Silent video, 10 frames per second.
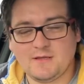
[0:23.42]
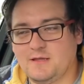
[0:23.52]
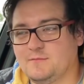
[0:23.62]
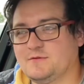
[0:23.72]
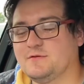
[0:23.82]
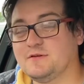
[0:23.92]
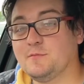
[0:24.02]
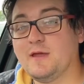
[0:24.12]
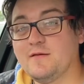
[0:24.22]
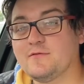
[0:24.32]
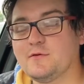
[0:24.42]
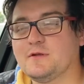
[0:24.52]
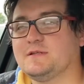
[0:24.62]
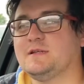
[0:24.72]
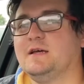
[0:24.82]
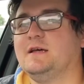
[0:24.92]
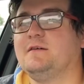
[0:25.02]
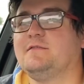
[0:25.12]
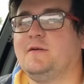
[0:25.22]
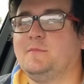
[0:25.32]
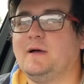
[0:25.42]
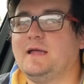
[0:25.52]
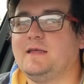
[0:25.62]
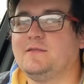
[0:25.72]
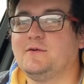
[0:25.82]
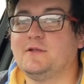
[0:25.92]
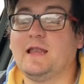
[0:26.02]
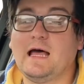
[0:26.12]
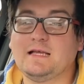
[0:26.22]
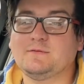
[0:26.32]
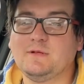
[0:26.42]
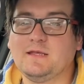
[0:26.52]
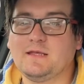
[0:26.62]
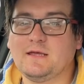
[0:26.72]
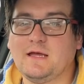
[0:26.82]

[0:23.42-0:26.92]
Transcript: So you may have noticed from my thought last week,